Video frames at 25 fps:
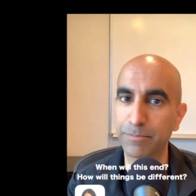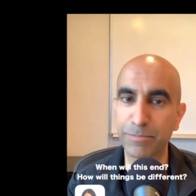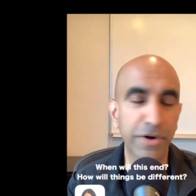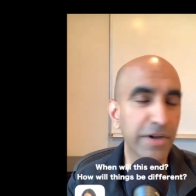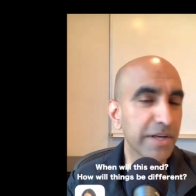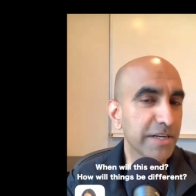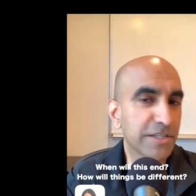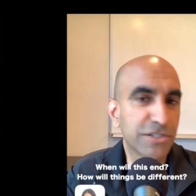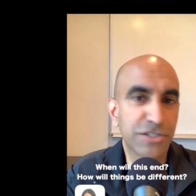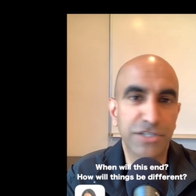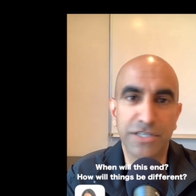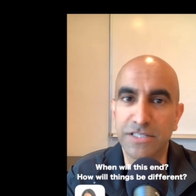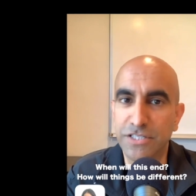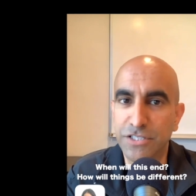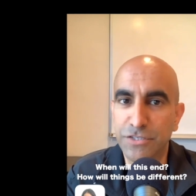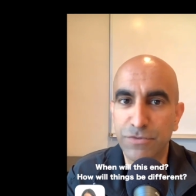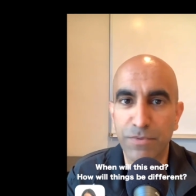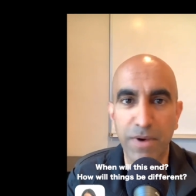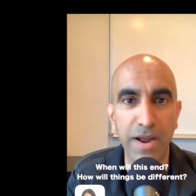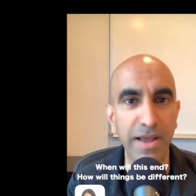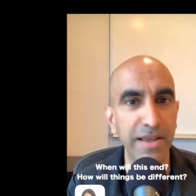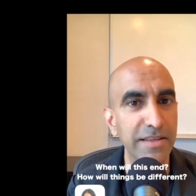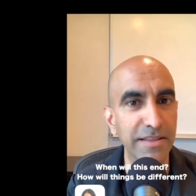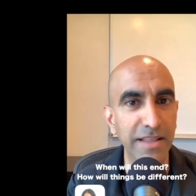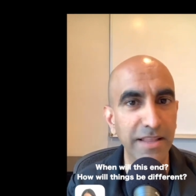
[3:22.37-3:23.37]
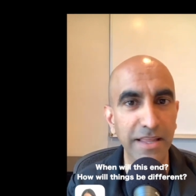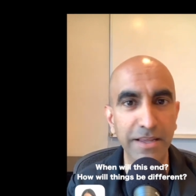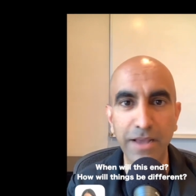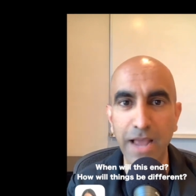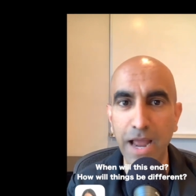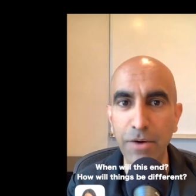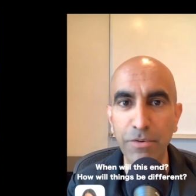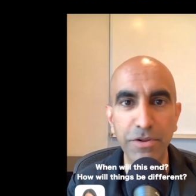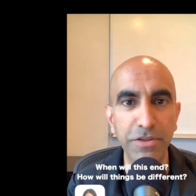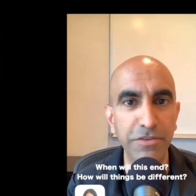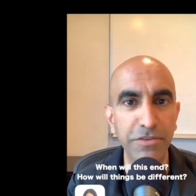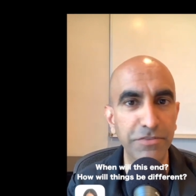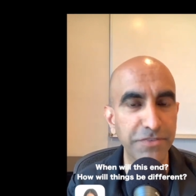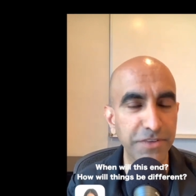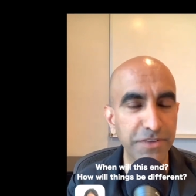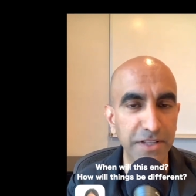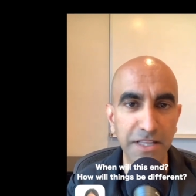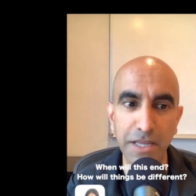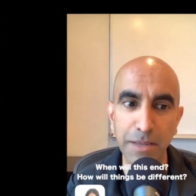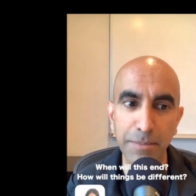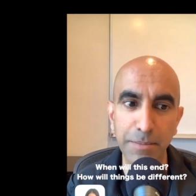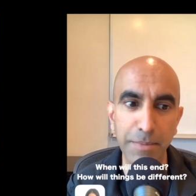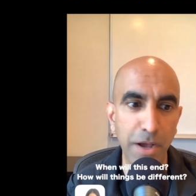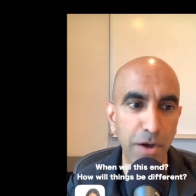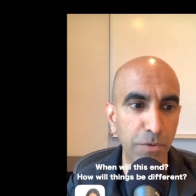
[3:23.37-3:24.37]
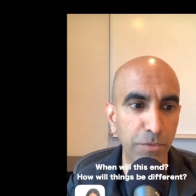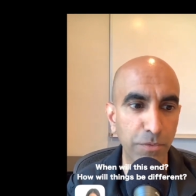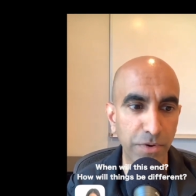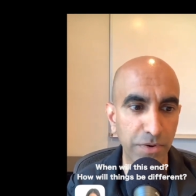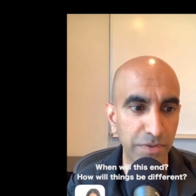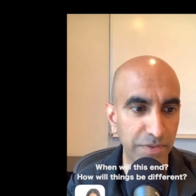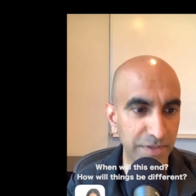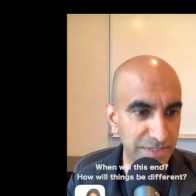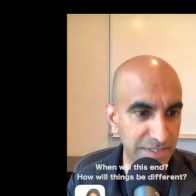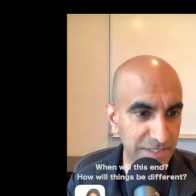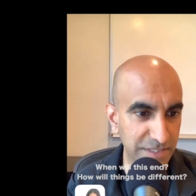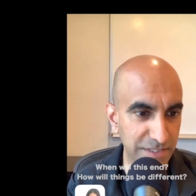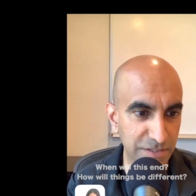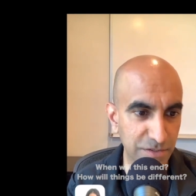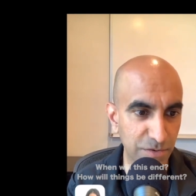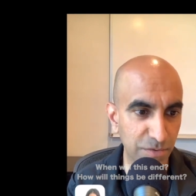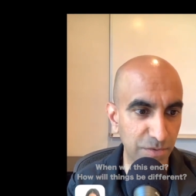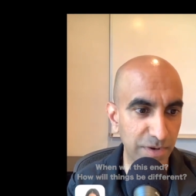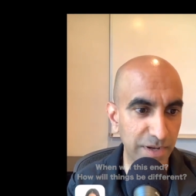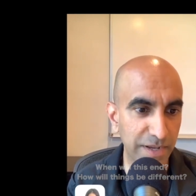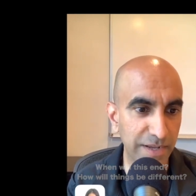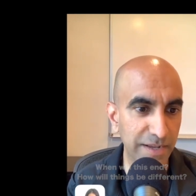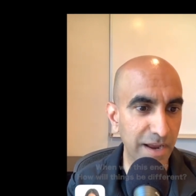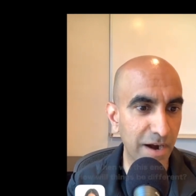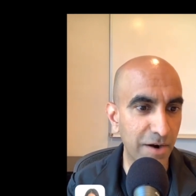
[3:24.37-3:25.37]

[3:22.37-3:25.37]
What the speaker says: Predictions, right? Like, how are you feeling about where this is going?